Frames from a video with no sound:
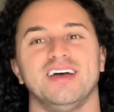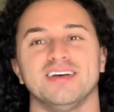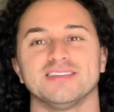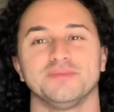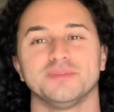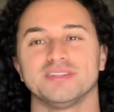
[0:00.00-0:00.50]

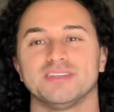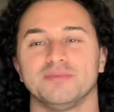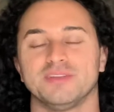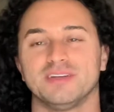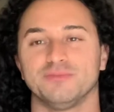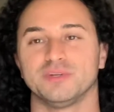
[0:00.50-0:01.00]
something,
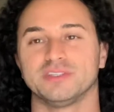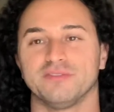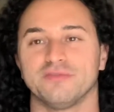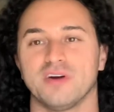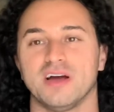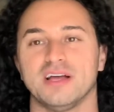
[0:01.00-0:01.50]
something with the
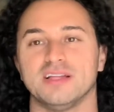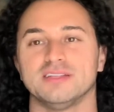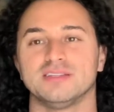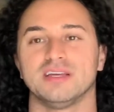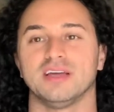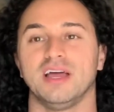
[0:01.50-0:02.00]

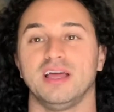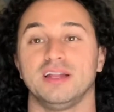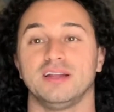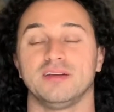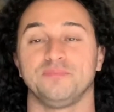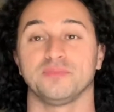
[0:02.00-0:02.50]
friends,
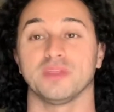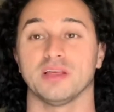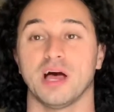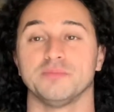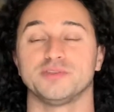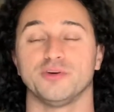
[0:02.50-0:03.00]
and
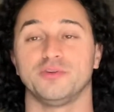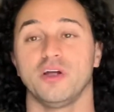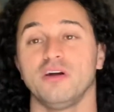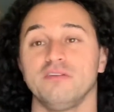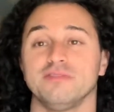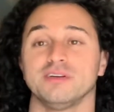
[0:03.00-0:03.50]
I'm so
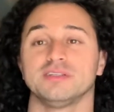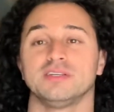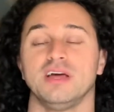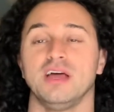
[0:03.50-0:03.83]
nervous,